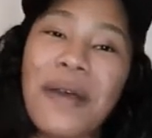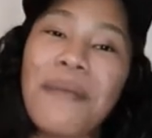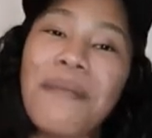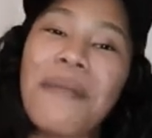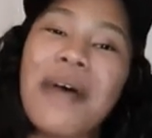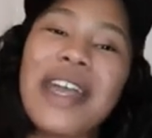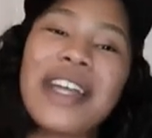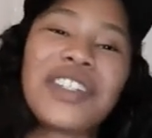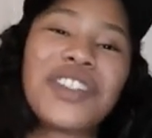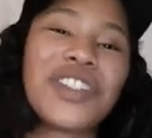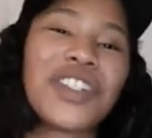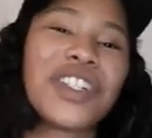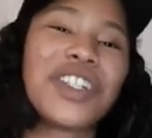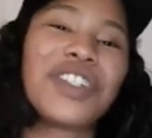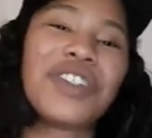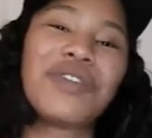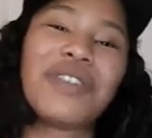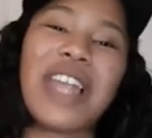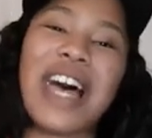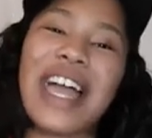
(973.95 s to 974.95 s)
Make sure
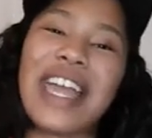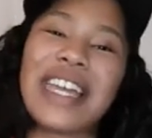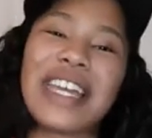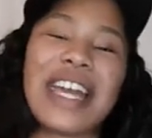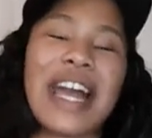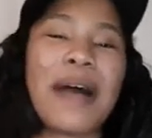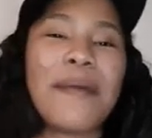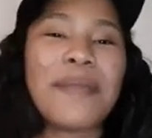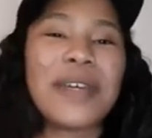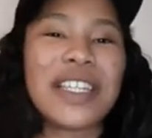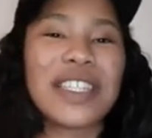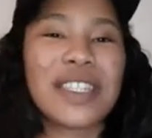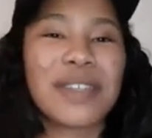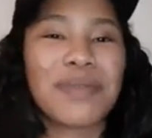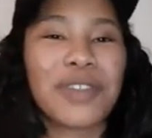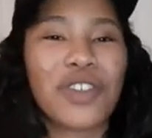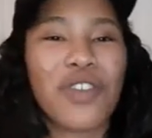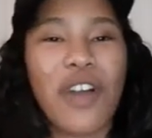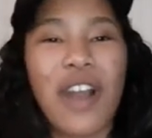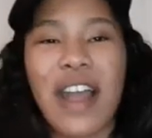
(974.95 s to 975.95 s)
you like, comment, and
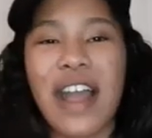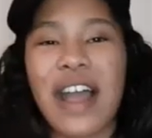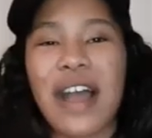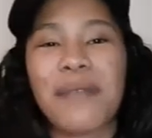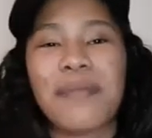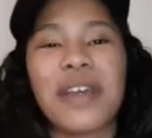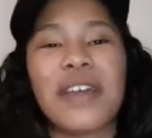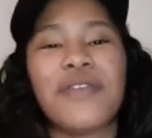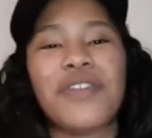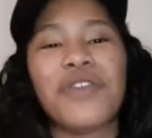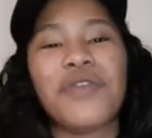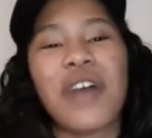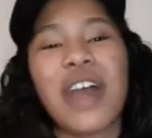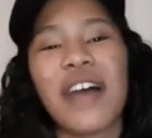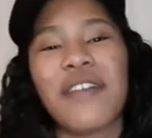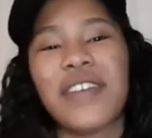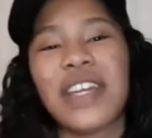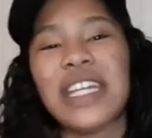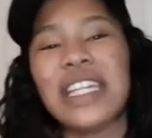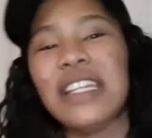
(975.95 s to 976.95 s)
subscribe. If you
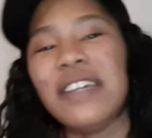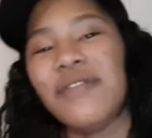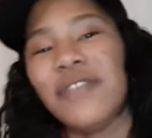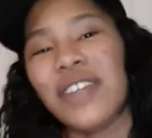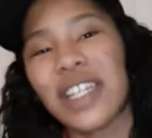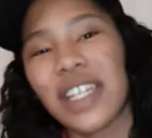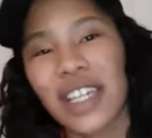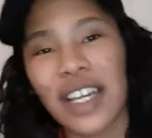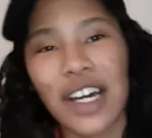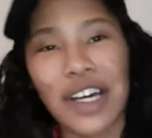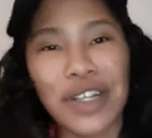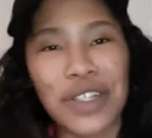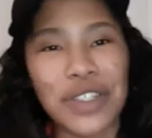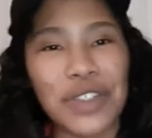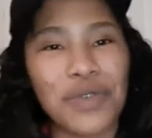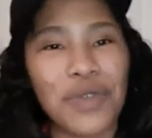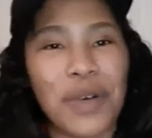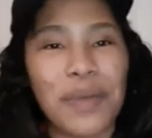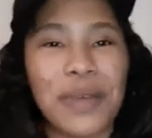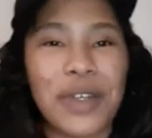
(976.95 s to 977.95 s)
have any videos
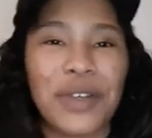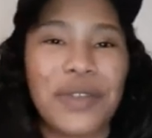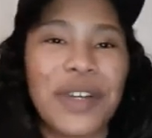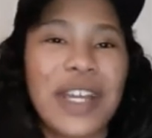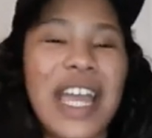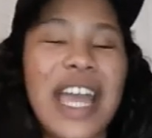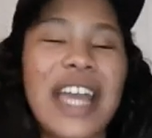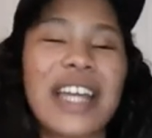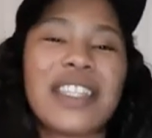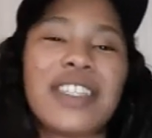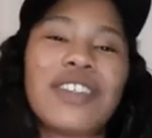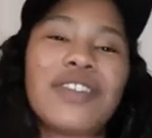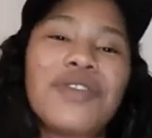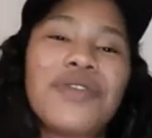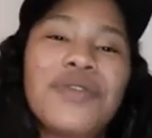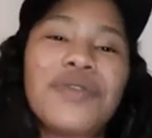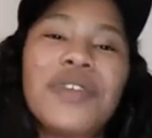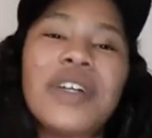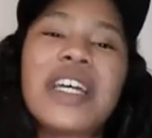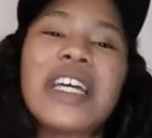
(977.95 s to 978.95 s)
you want me to react
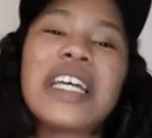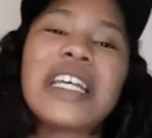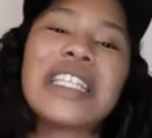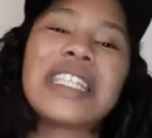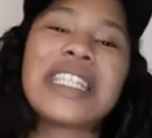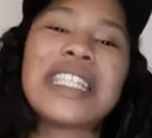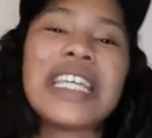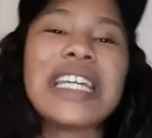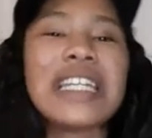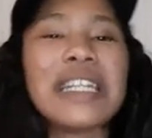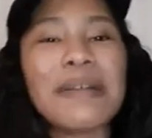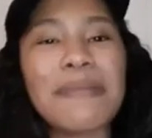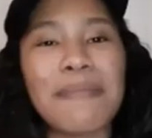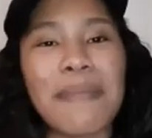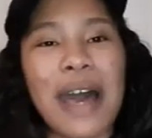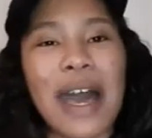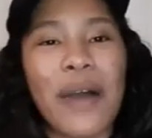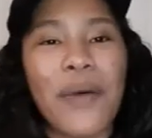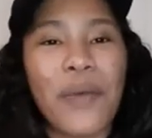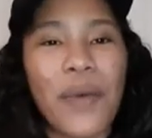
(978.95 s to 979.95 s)
to, send them
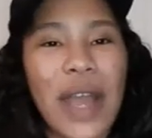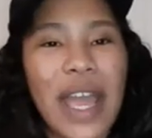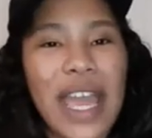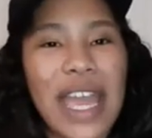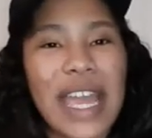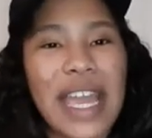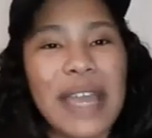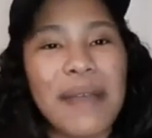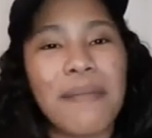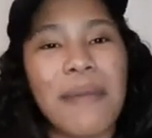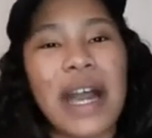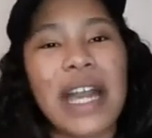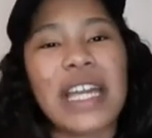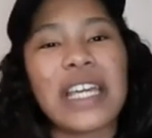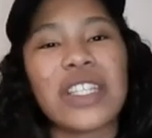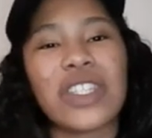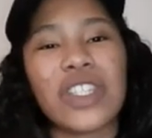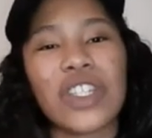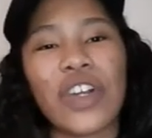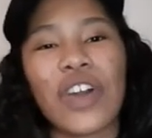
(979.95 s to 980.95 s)
my way. My
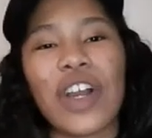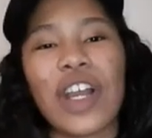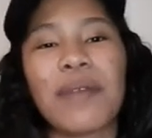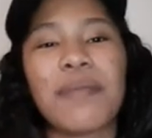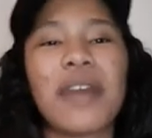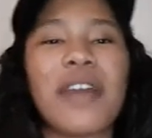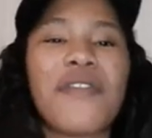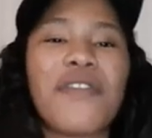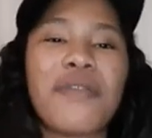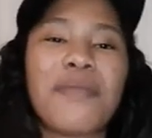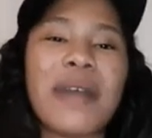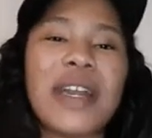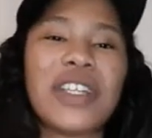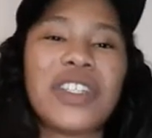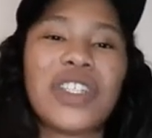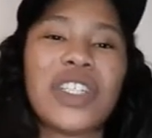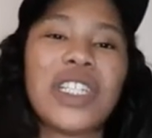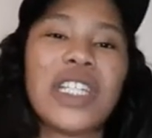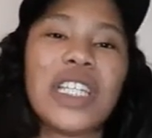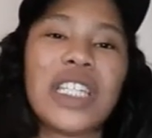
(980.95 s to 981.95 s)
Instagram
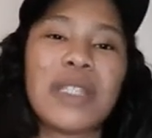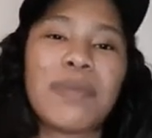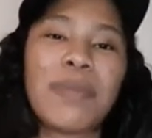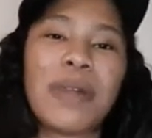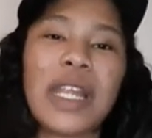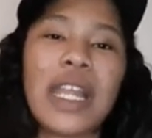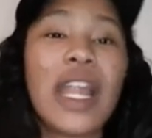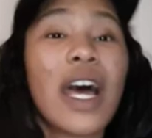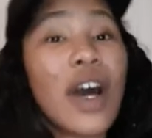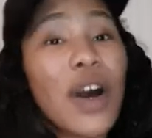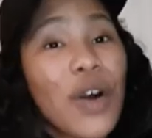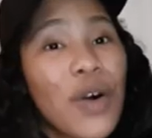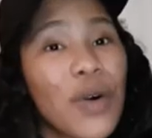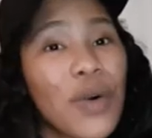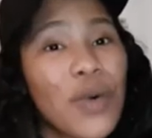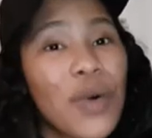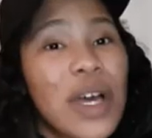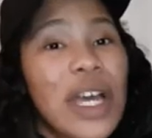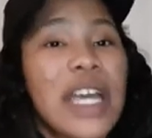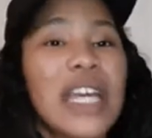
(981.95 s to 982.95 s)
information is
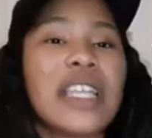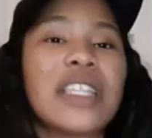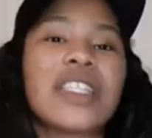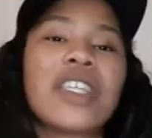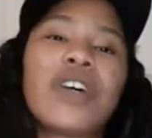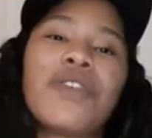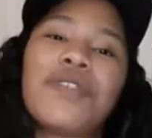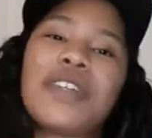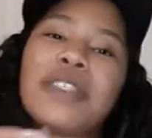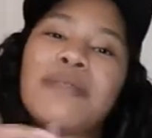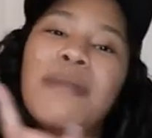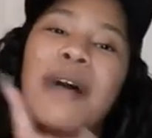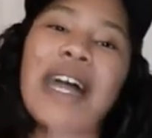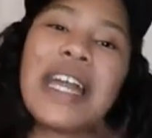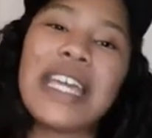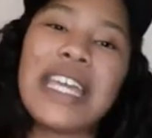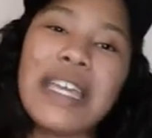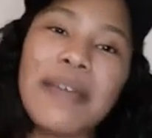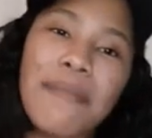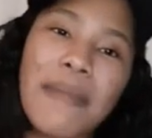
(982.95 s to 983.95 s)
below. So is my
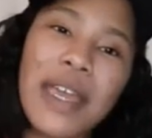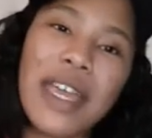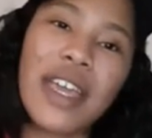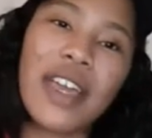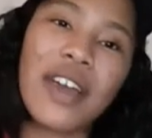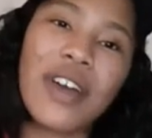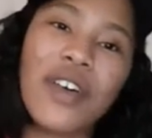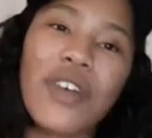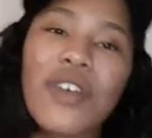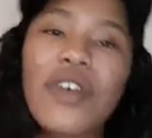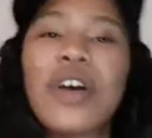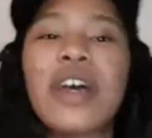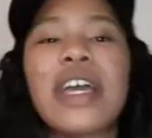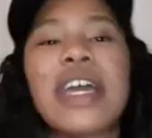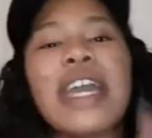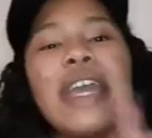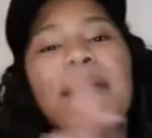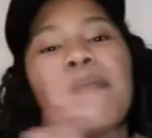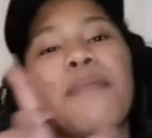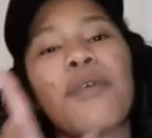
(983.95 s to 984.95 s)
email
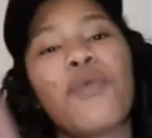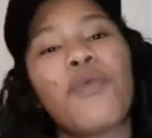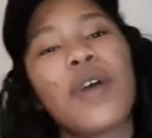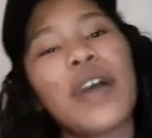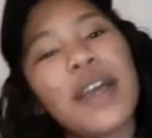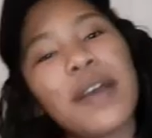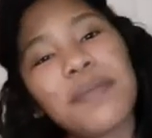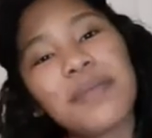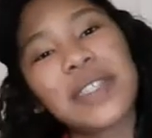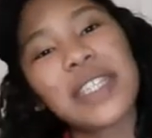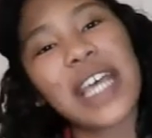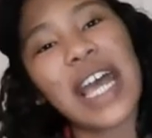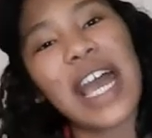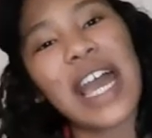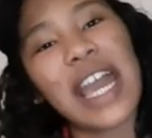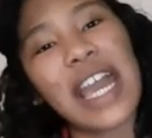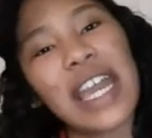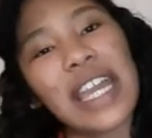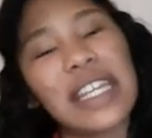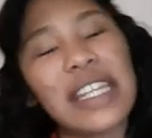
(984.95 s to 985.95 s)
and my
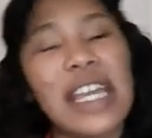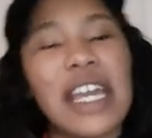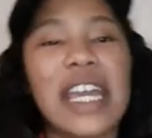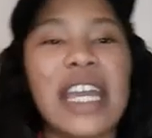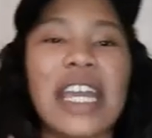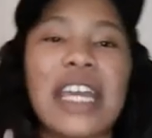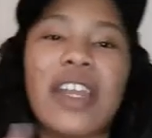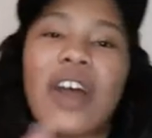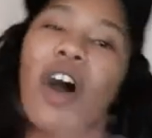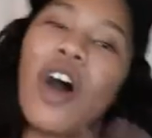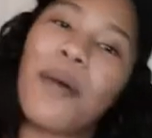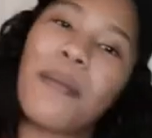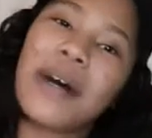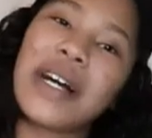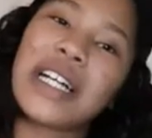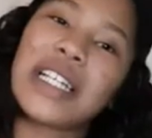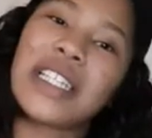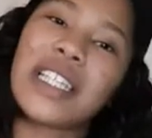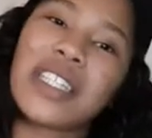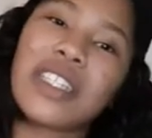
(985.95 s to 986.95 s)
website and all my
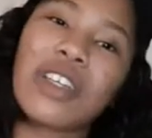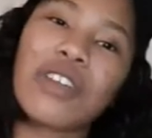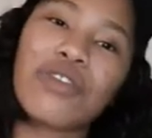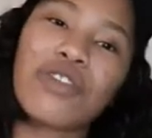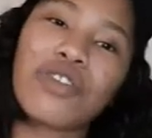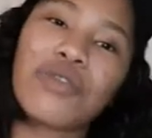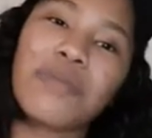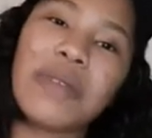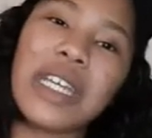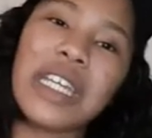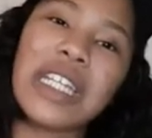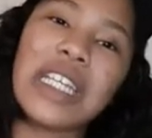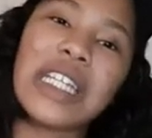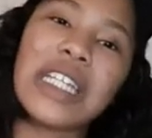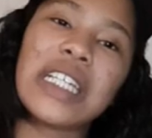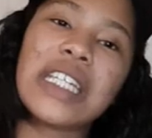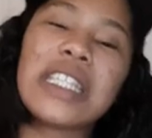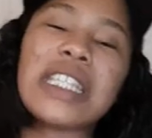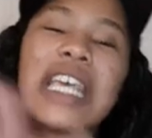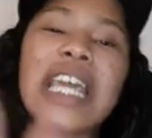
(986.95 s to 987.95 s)
other social
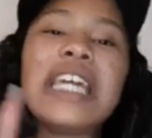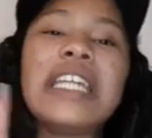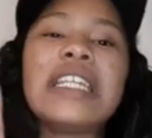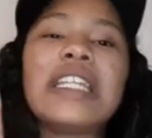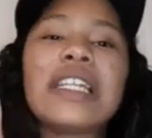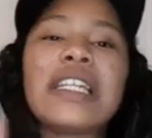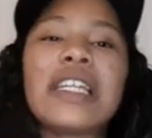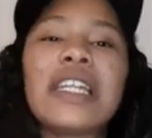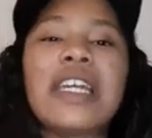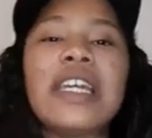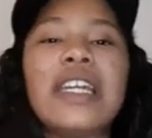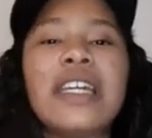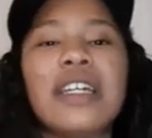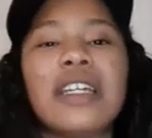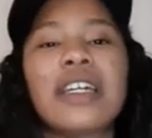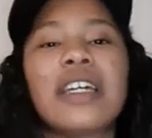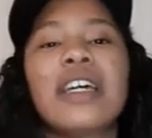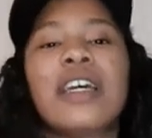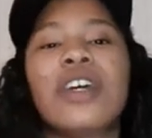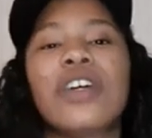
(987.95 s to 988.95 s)
medias. And the link